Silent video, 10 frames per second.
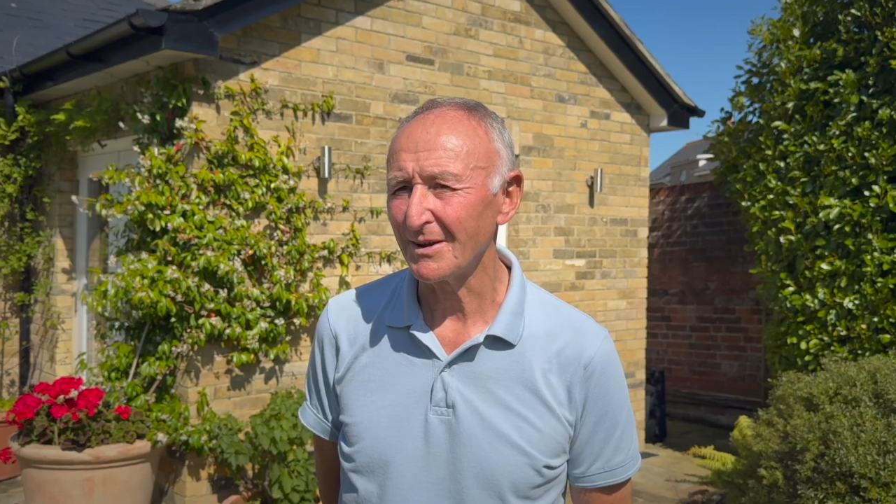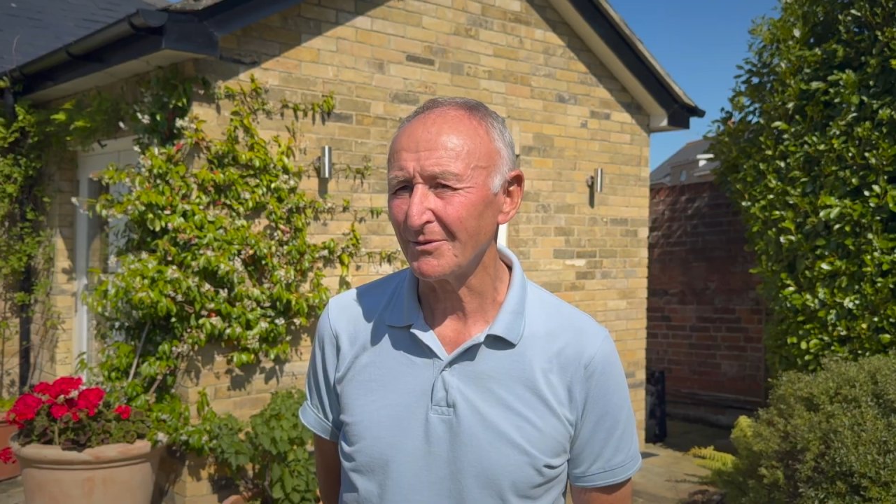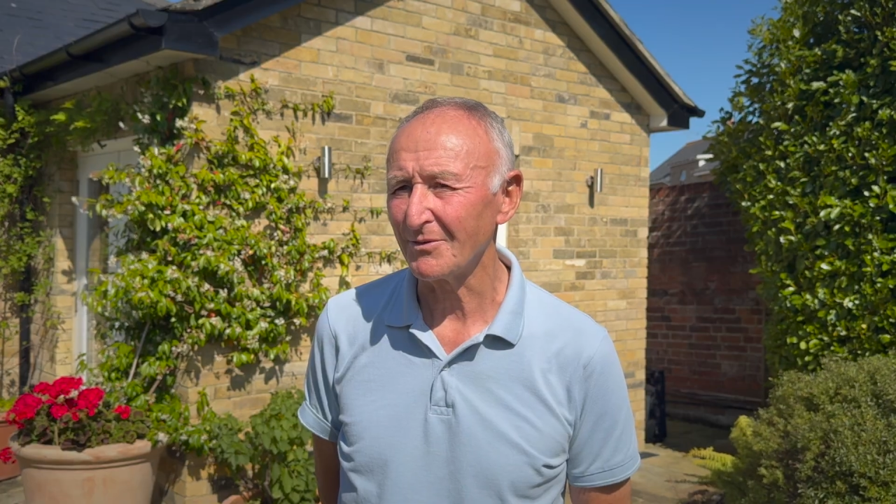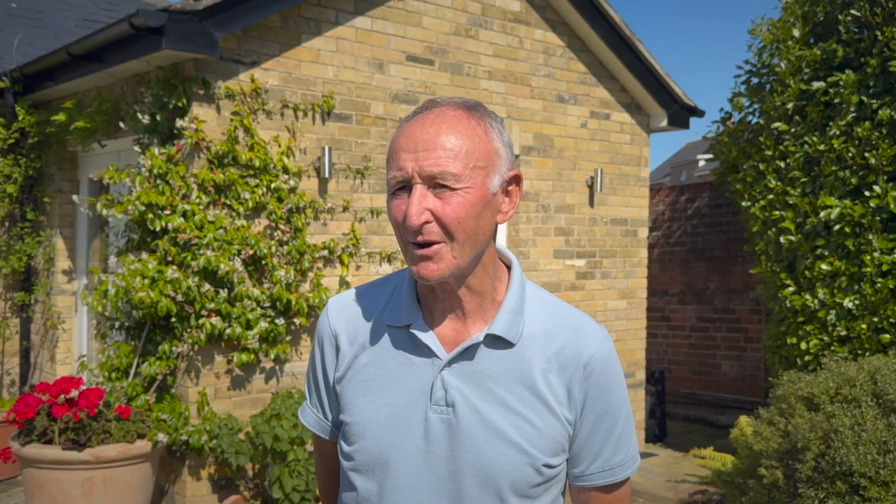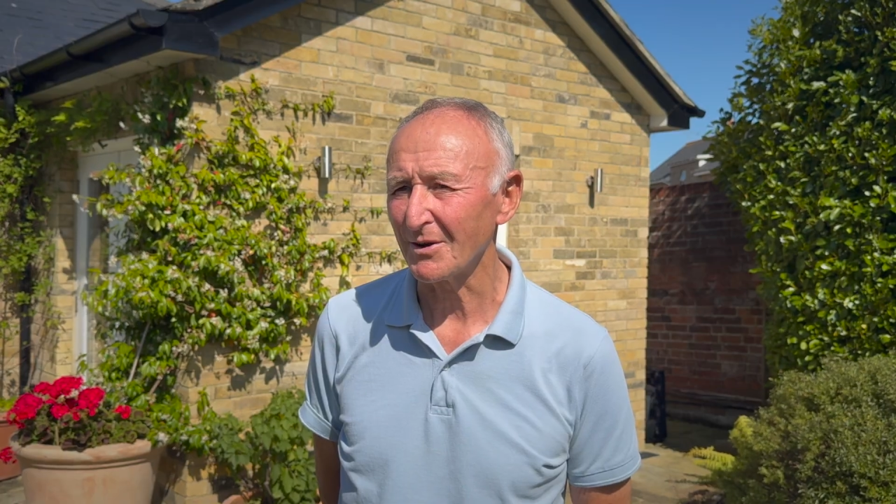
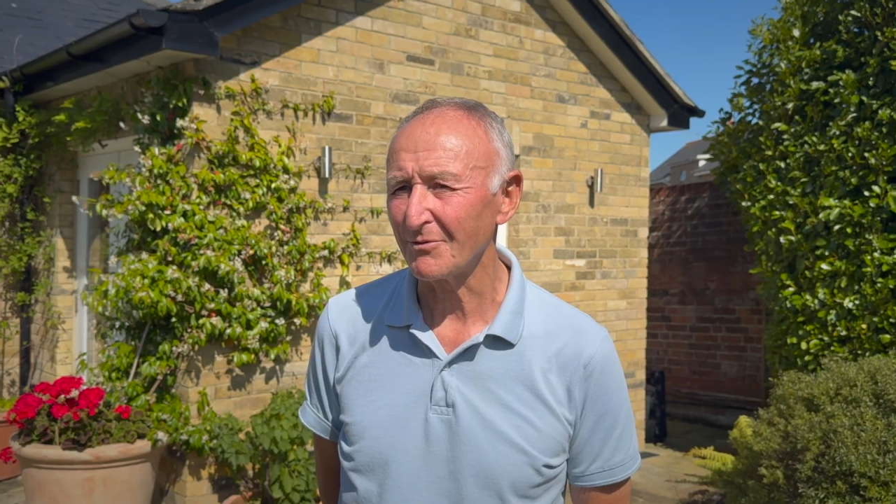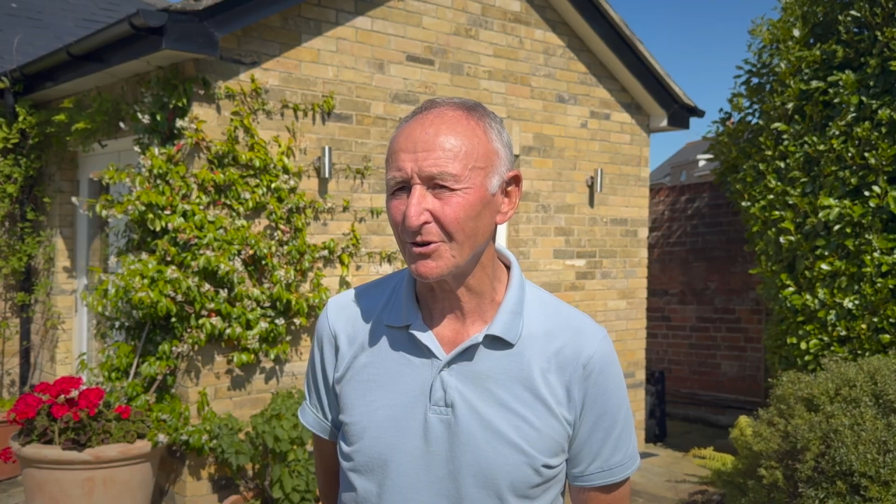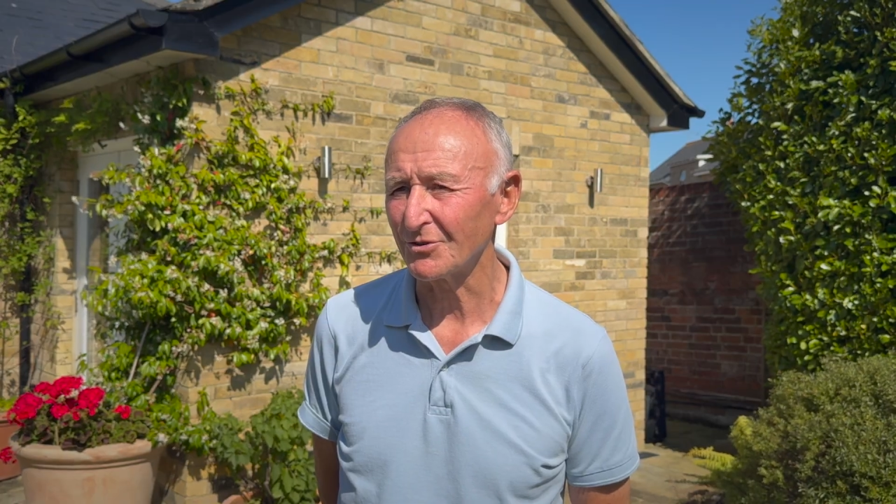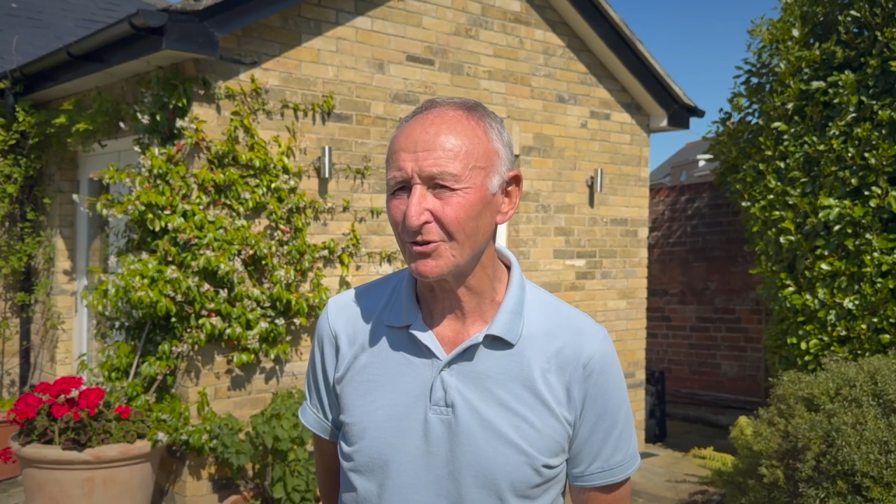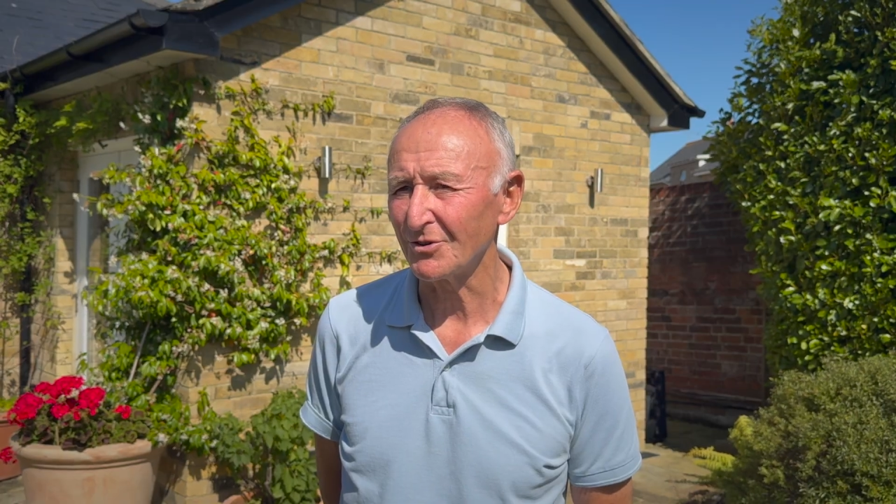it's very
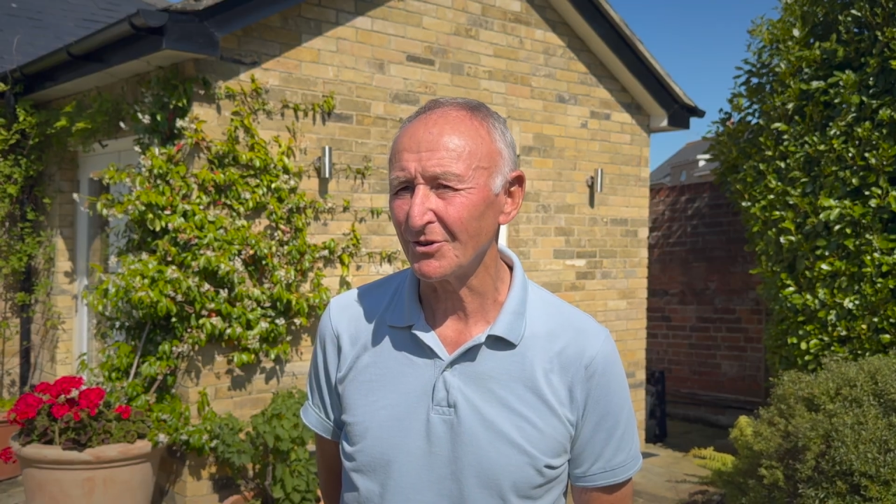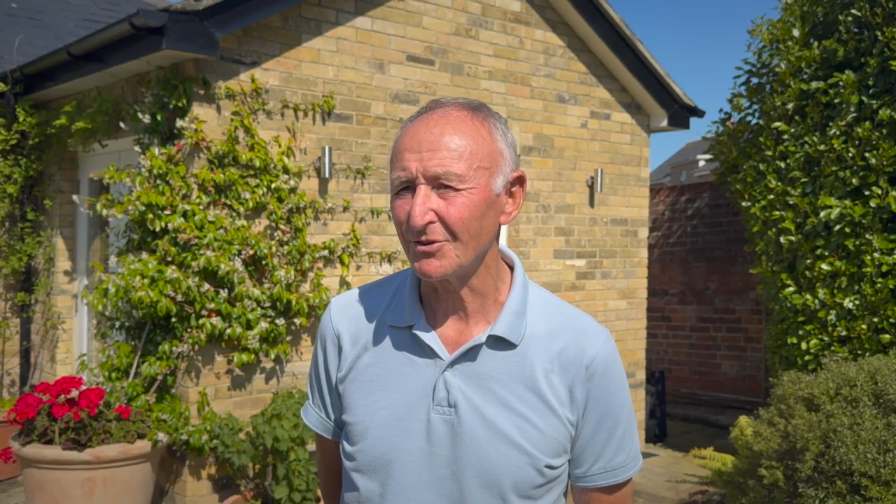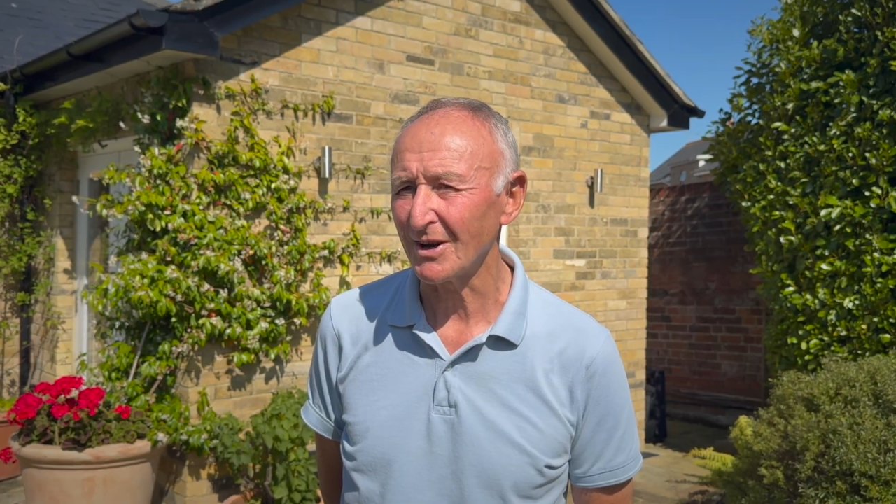efficient, it